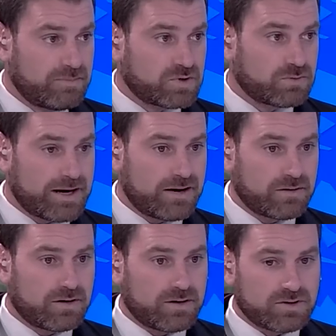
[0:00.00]
but
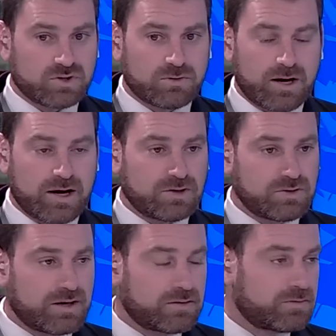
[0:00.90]
rather is trying,
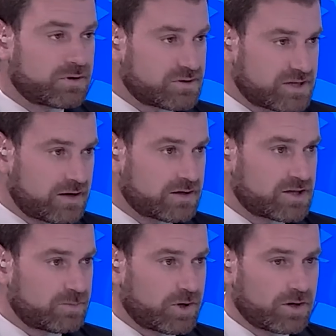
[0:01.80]
together with its
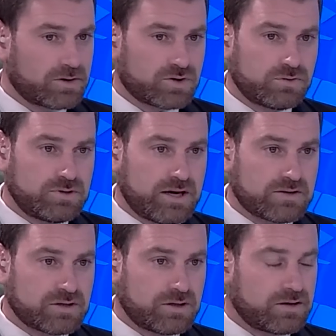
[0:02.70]
allies and partners, to
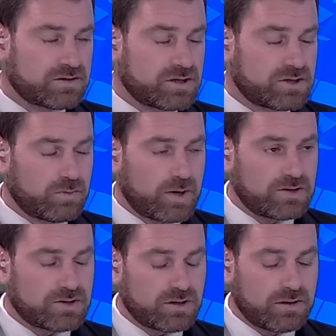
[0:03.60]
de-escalate the
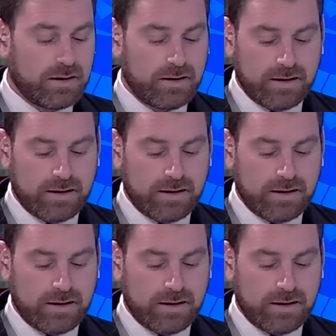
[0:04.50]
situation.